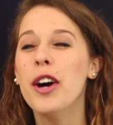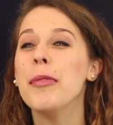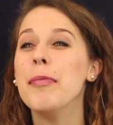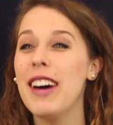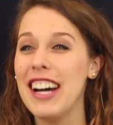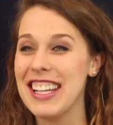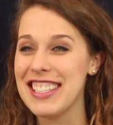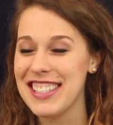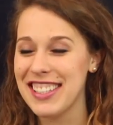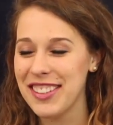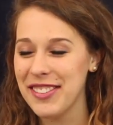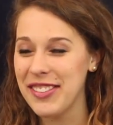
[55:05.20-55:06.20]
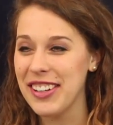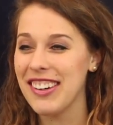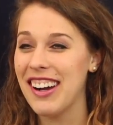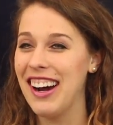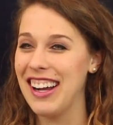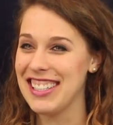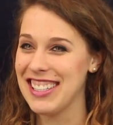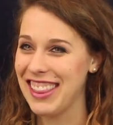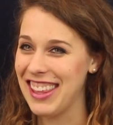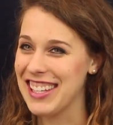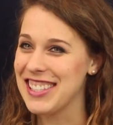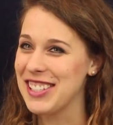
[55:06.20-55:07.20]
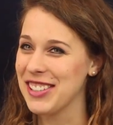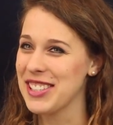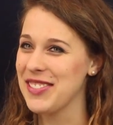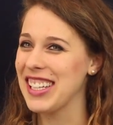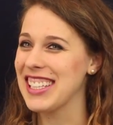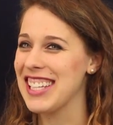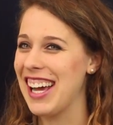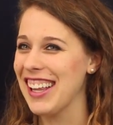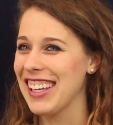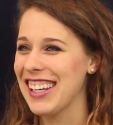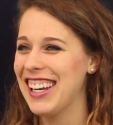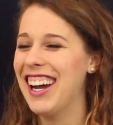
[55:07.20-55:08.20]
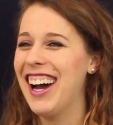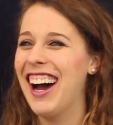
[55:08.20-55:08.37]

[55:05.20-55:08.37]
But fear not, they still speak Italian.